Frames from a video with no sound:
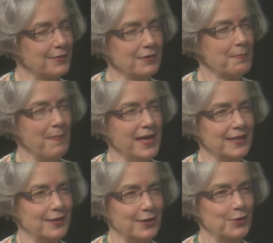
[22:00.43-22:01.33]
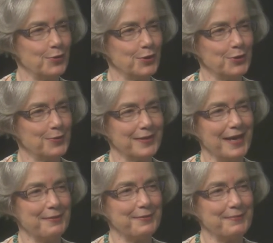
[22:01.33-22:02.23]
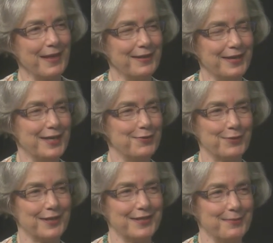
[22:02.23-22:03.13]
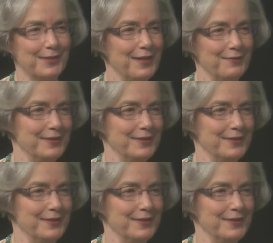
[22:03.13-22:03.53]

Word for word: There's amazing things you can do with that, and the kids really seem to love it.